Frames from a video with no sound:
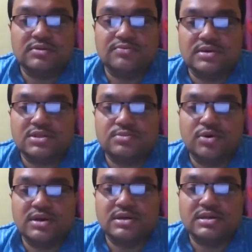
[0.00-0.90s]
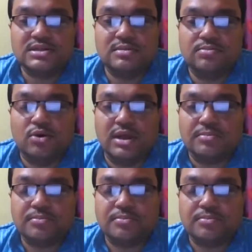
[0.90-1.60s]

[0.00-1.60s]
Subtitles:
The first point is the boy.